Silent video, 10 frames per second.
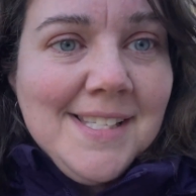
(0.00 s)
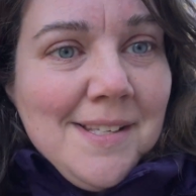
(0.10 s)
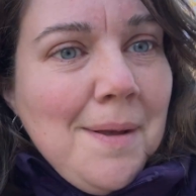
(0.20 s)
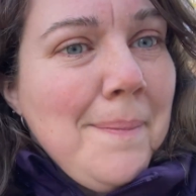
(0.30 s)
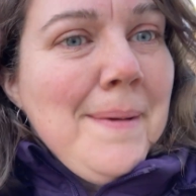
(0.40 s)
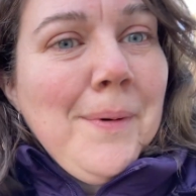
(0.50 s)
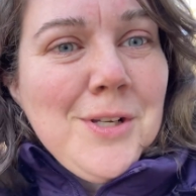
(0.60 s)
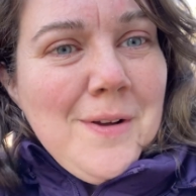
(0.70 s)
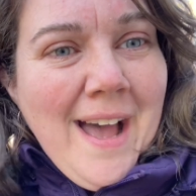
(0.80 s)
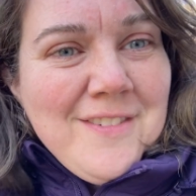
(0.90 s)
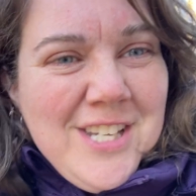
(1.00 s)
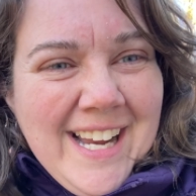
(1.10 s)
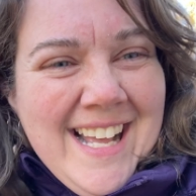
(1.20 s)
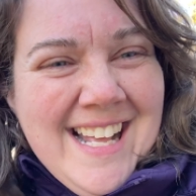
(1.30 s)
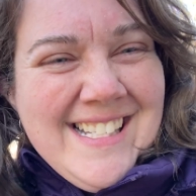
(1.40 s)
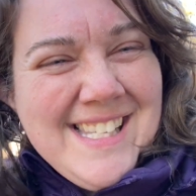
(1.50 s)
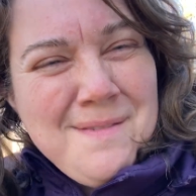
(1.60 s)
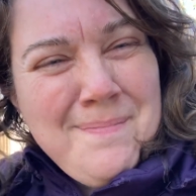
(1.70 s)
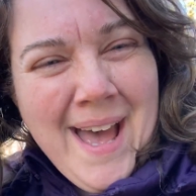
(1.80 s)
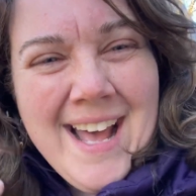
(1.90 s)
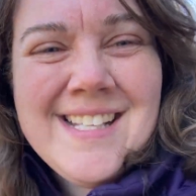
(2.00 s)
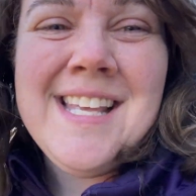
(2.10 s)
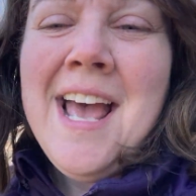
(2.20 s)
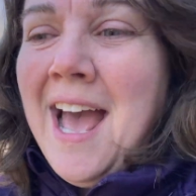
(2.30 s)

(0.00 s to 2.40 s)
Some people do have chickens and pets.